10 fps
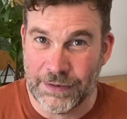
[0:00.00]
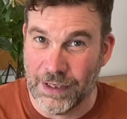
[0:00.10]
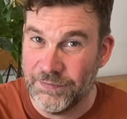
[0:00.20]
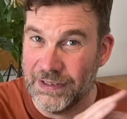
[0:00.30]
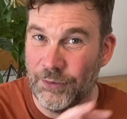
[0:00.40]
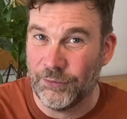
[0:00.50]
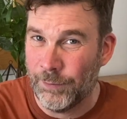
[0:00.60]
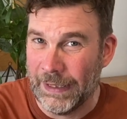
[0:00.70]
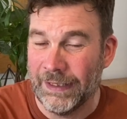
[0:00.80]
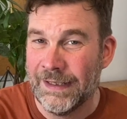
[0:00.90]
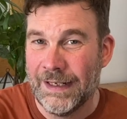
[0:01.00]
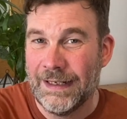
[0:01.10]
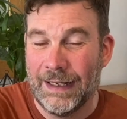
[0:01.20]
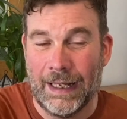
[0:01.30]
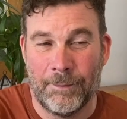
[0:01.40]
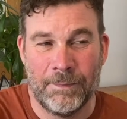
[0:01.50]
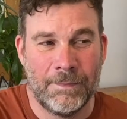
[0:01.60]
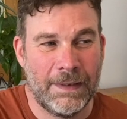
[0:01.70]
So if it looks a bit um,